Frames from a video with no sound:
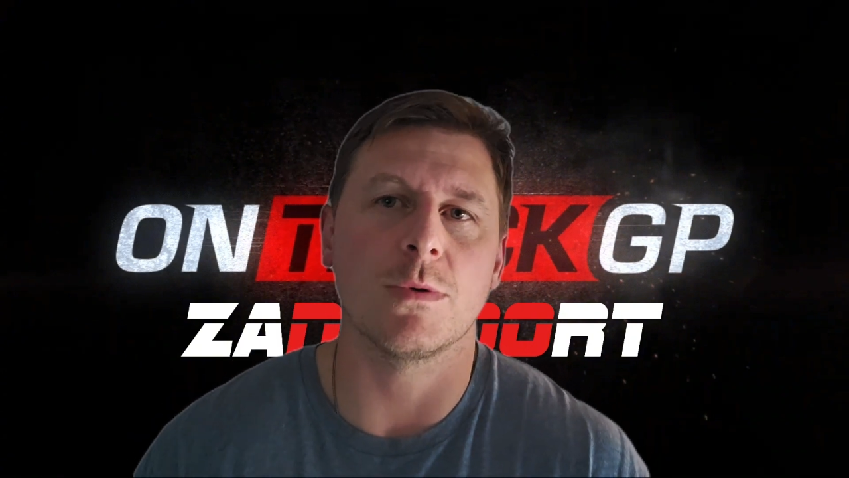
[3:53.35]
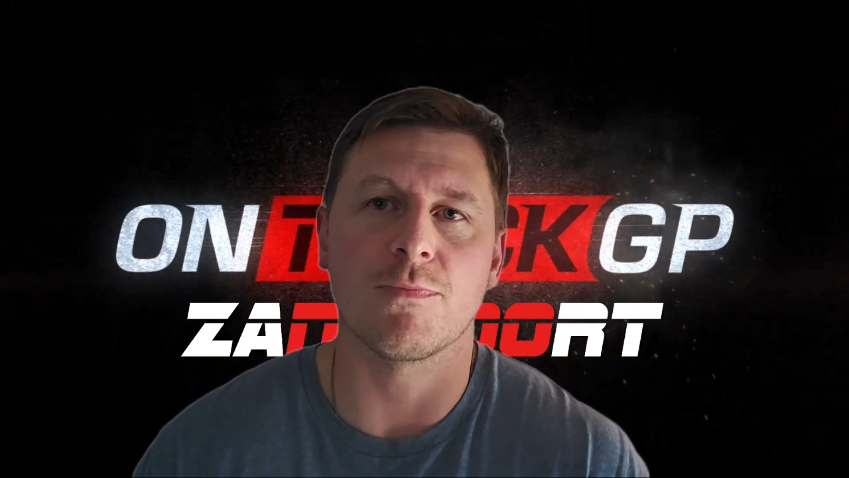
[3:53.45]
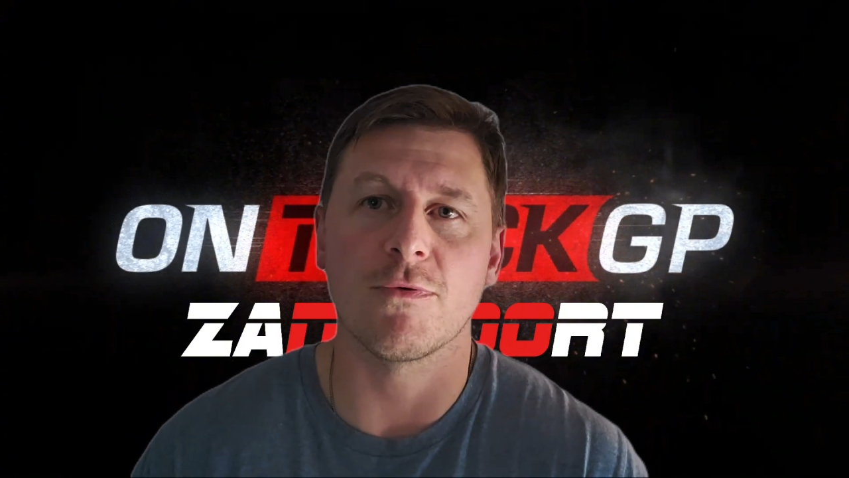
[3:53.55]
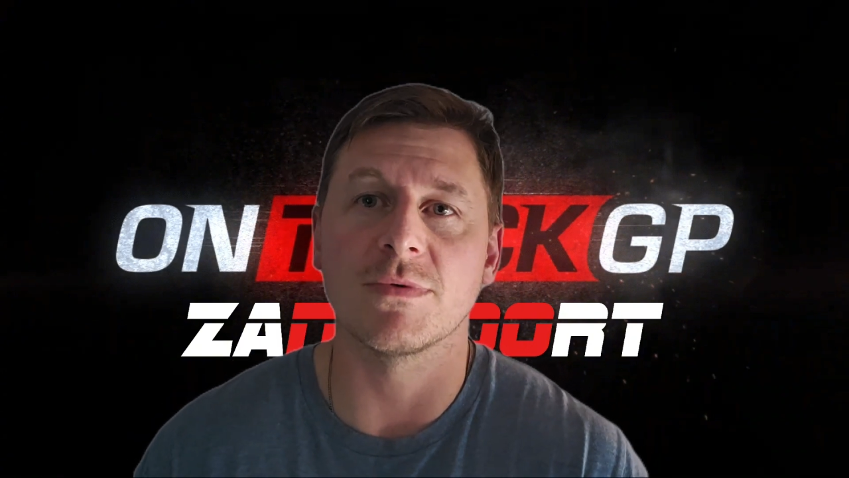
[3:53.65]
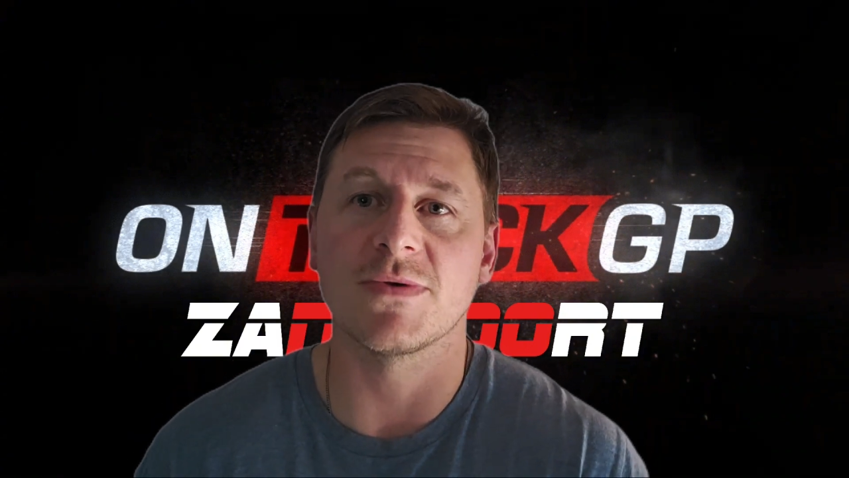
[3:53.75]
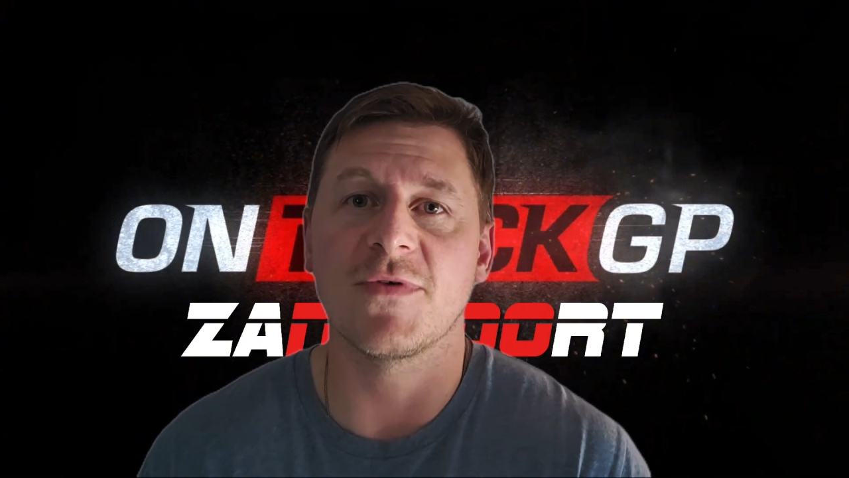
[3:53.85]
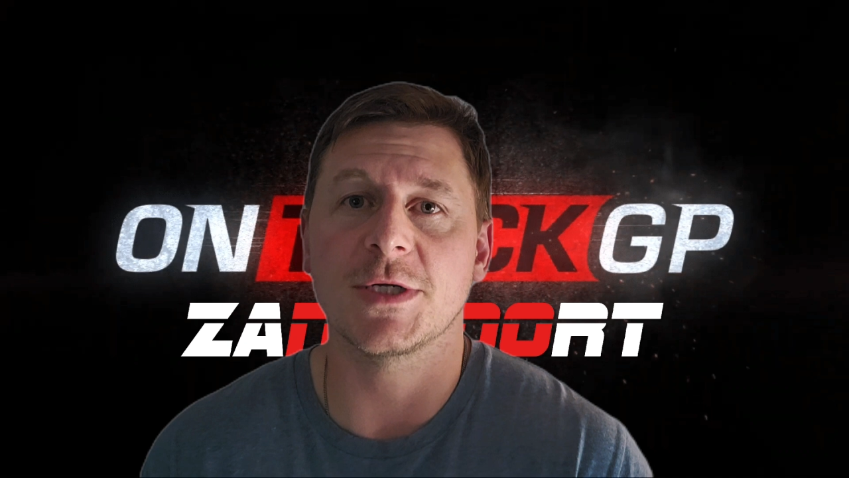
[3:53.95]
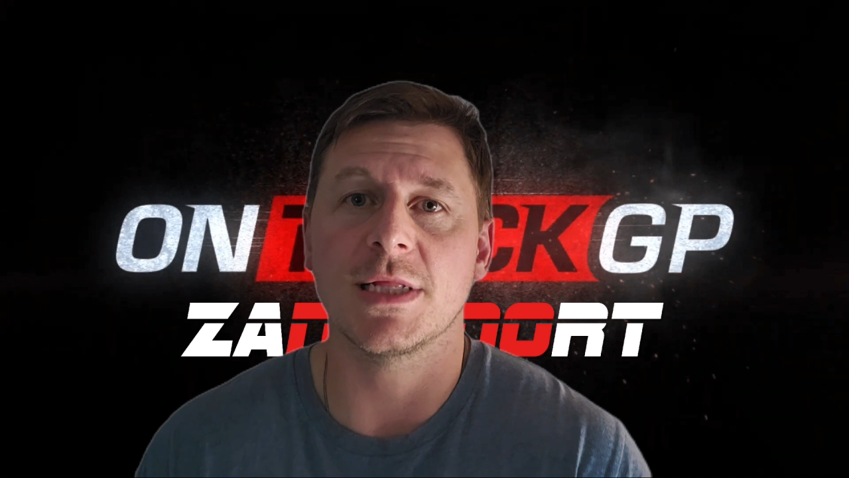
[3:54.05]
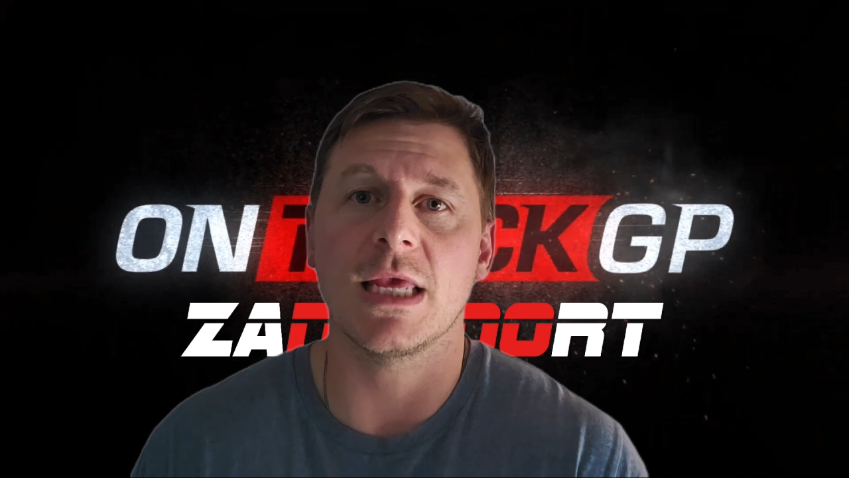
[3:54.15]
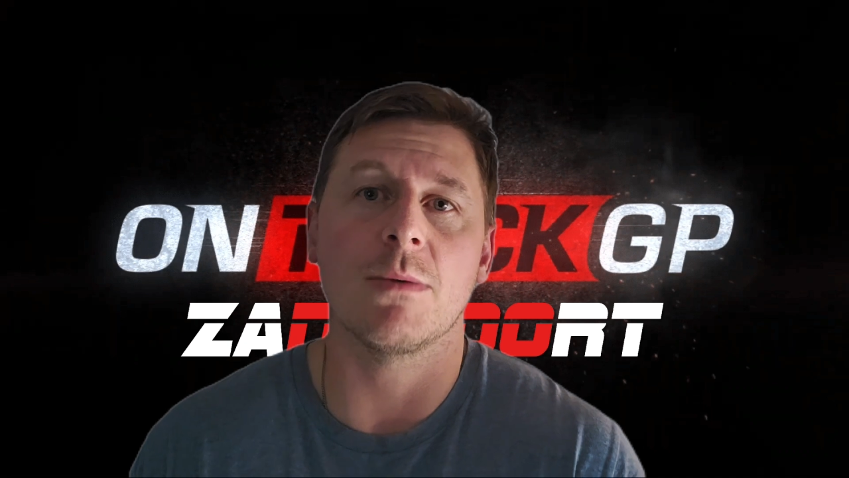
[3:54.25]
improve
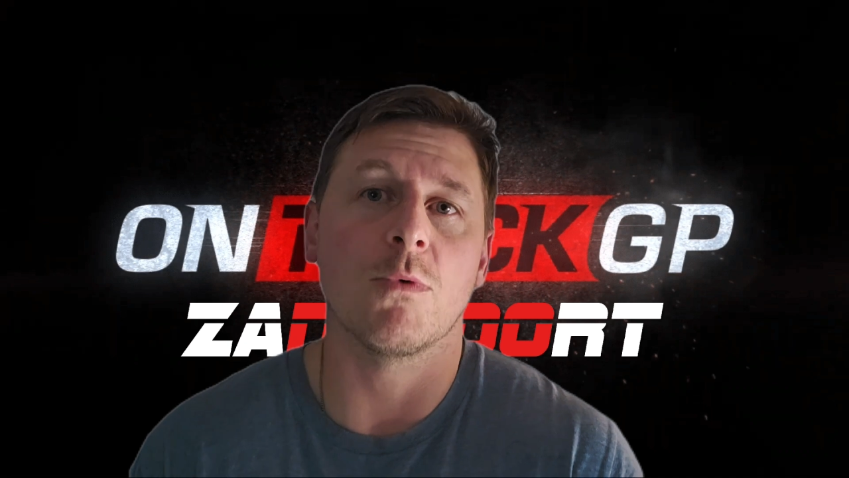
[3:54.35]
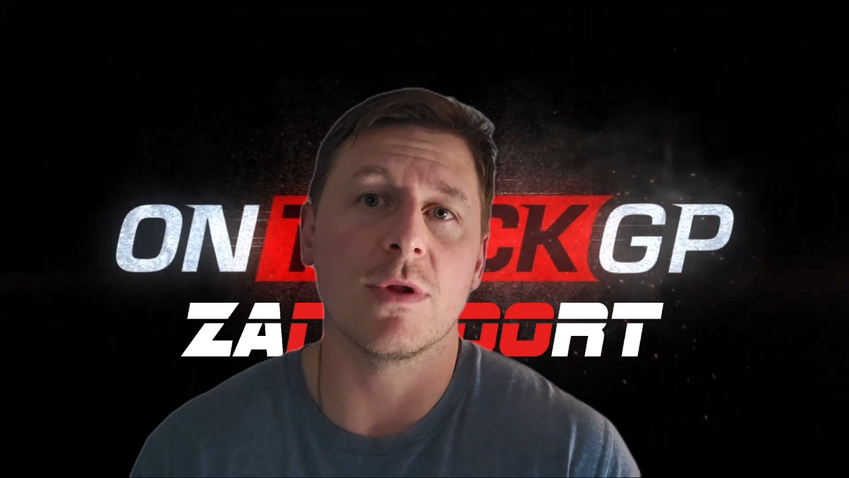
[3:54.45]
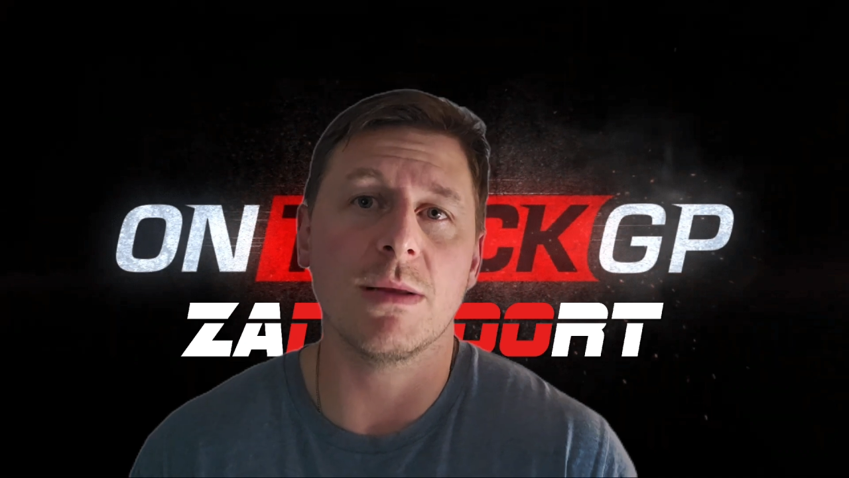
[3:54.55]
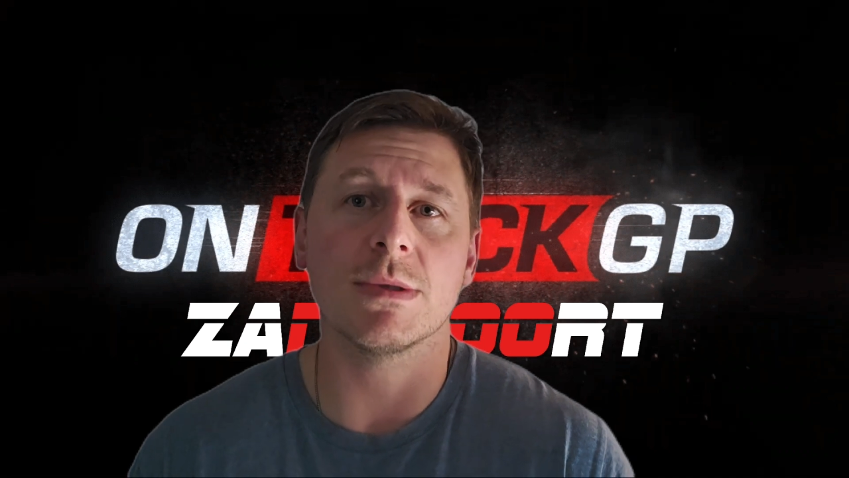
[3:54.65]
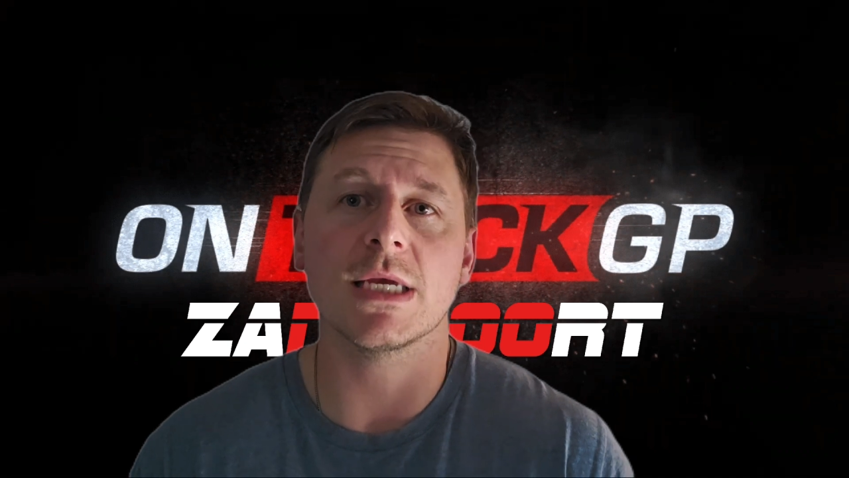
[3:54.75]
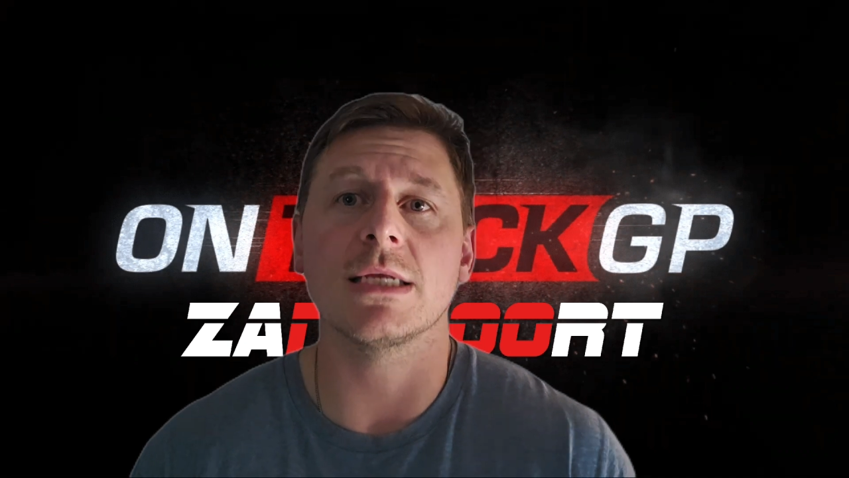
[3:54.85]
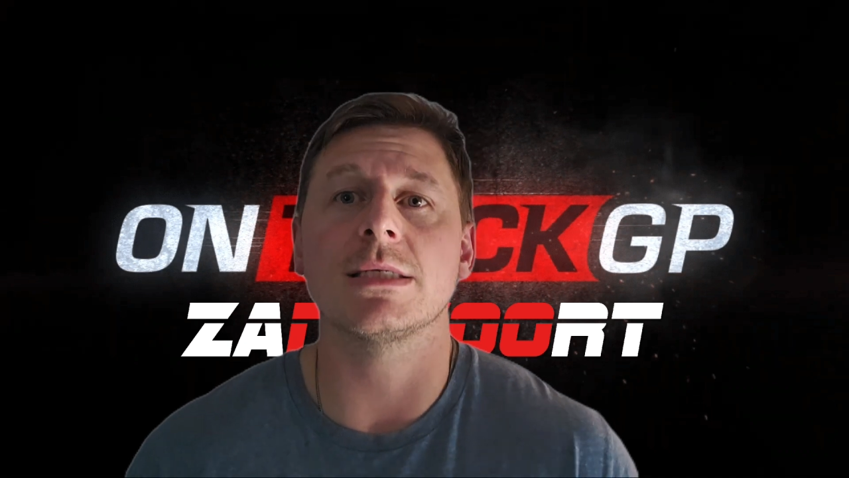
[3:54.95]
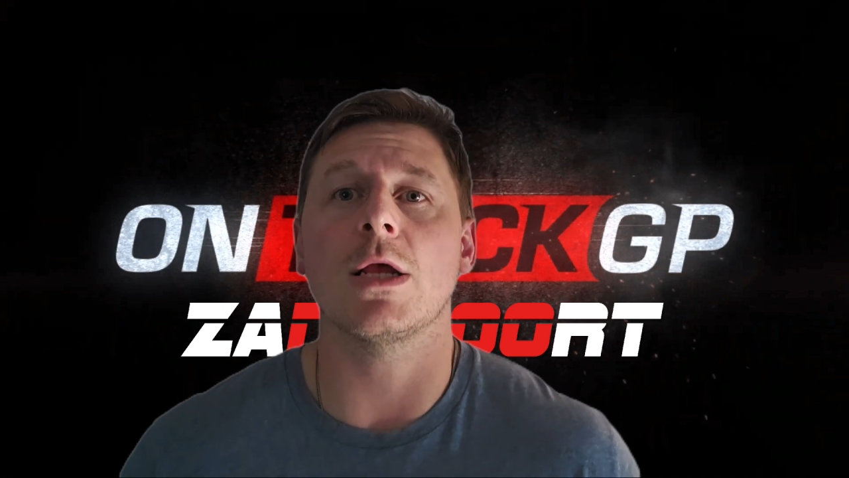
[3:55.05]
sufficiently and were eliminated,